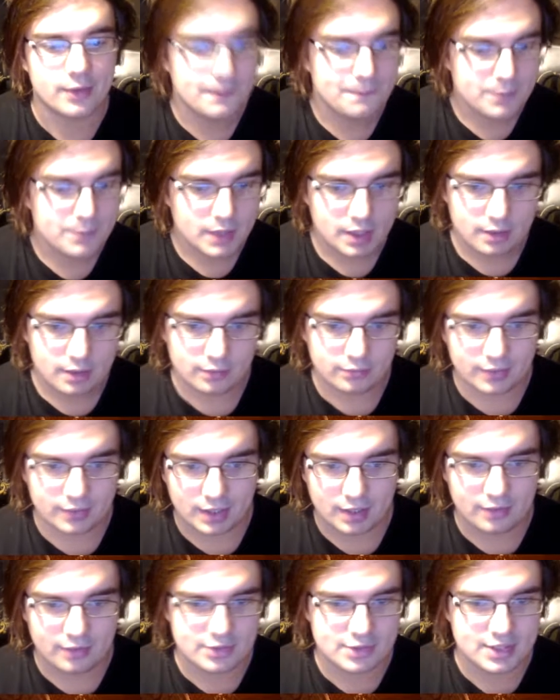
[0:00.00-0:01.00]
And Vladoff
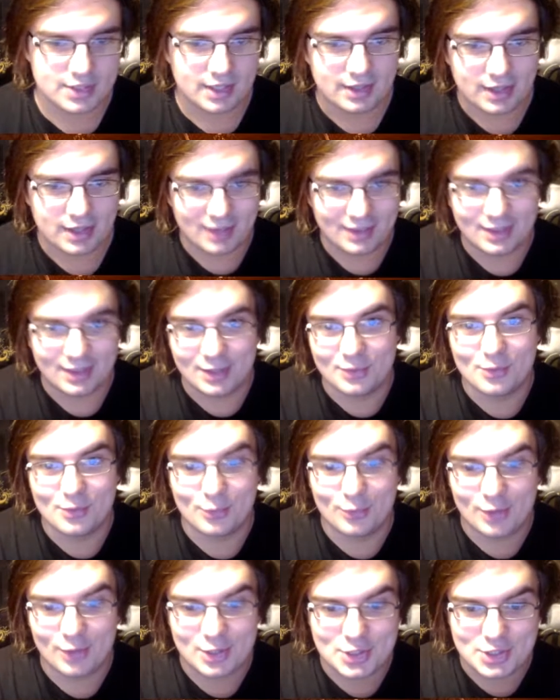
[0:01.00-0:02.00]
is kind of like the
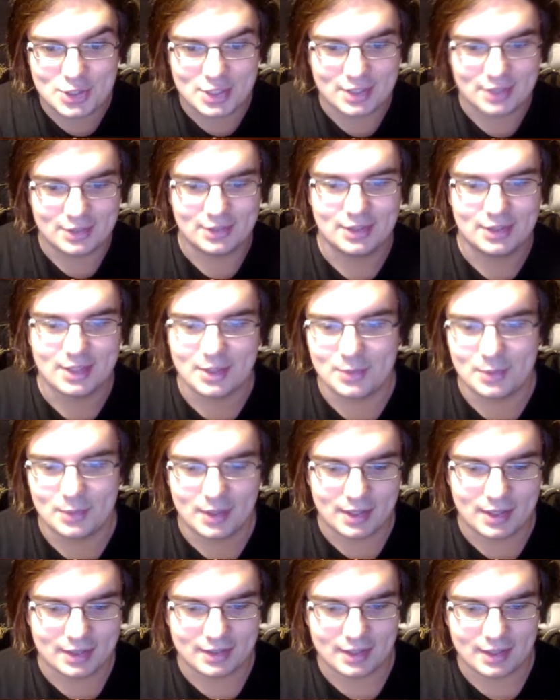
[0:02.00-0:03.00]
Russian-looking one.
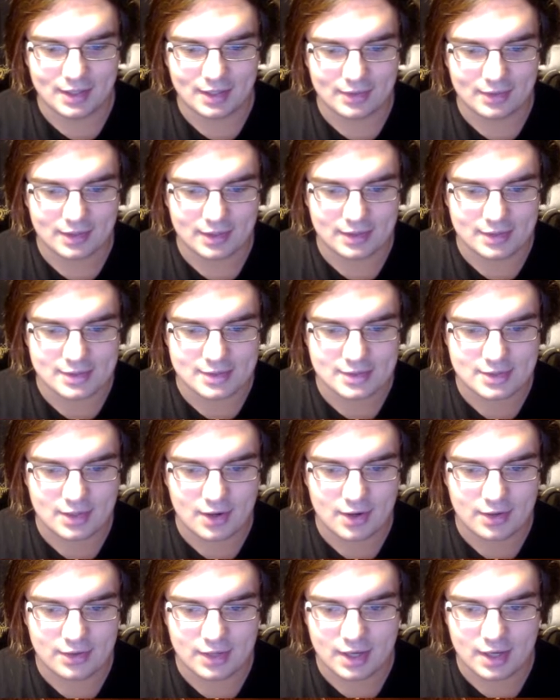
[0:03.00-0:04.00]
They got the star
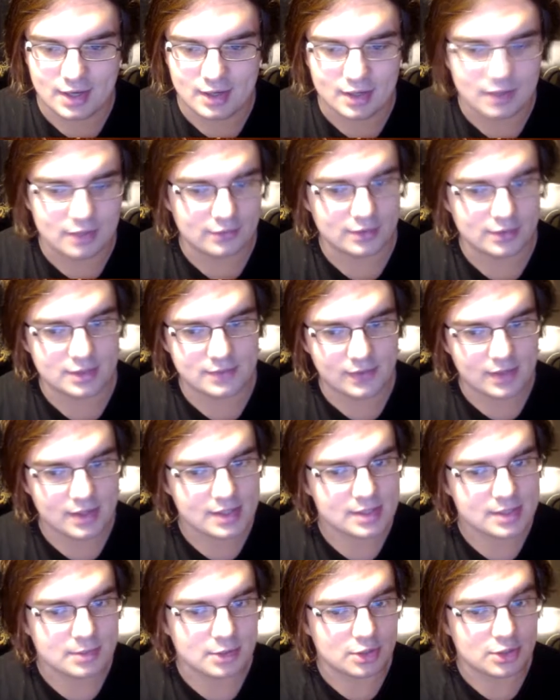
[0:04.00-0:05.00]
there. It's very similar
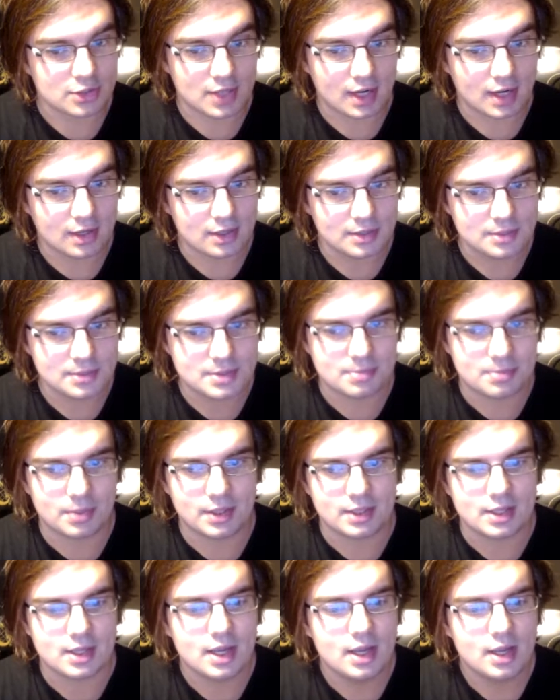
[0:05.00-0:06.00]
to Jacobs, but
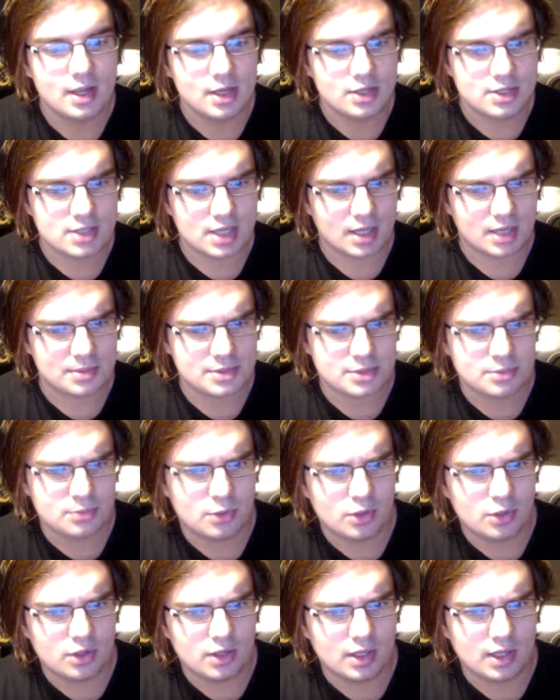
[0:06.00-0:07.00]
Jacobs is more
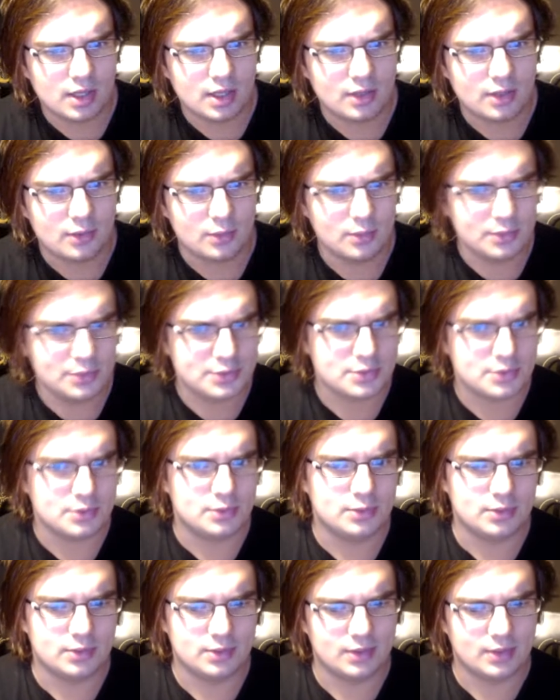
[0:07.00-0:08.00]

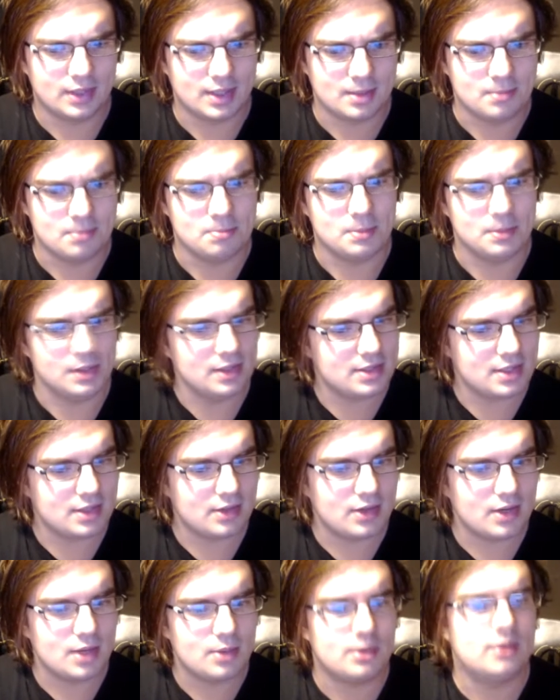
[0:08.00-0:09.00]
old-school-looking military,
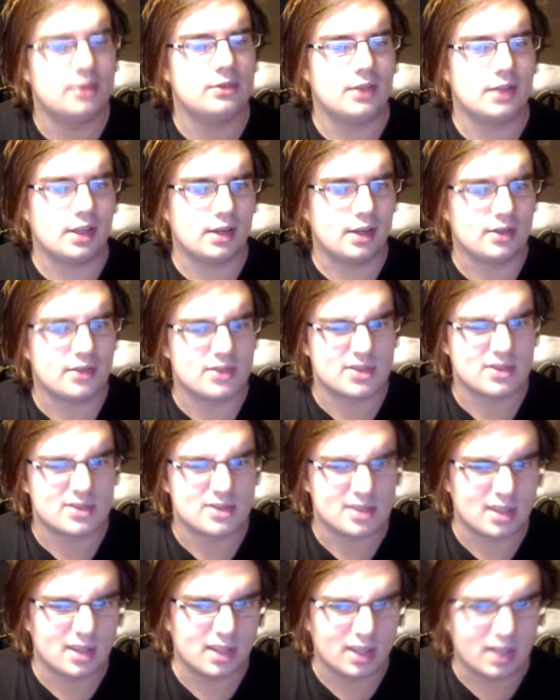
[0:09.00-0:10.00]
while Vladoff is
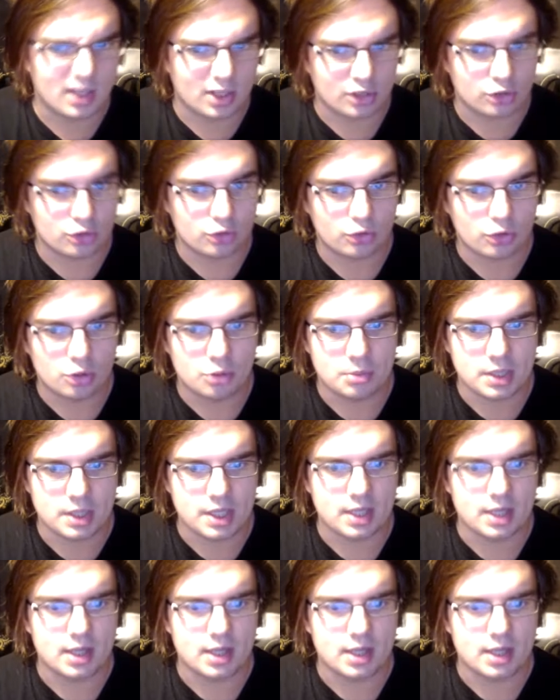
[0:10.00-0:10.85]
like kind of chromy,